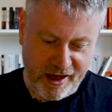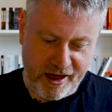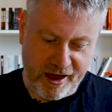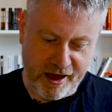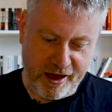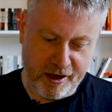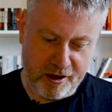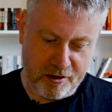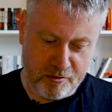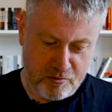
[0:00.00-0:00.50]

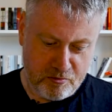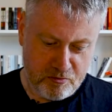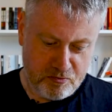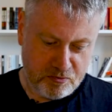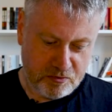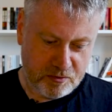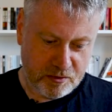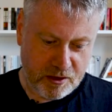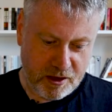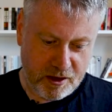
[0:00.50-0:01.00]

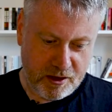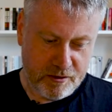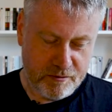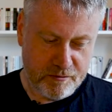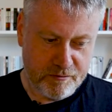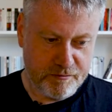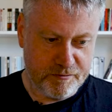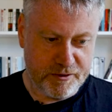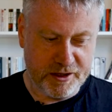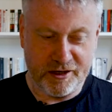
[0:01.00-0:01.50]

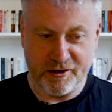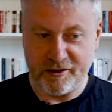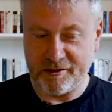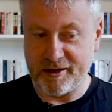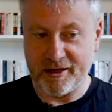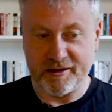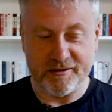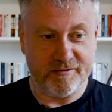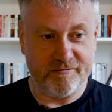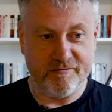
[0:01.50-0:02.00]
But you know,
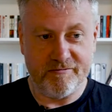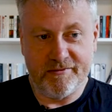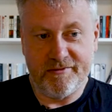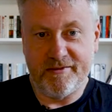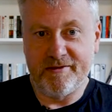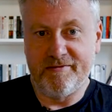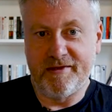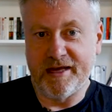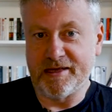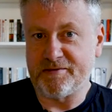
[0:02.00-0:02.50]

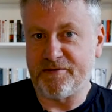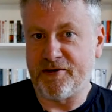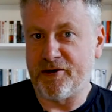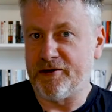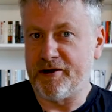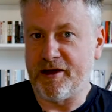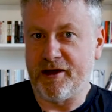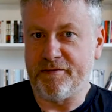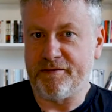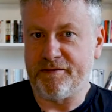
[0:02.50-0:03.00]
that's fair
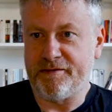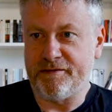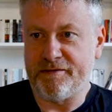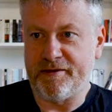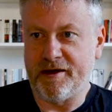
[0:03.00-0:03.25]
enough.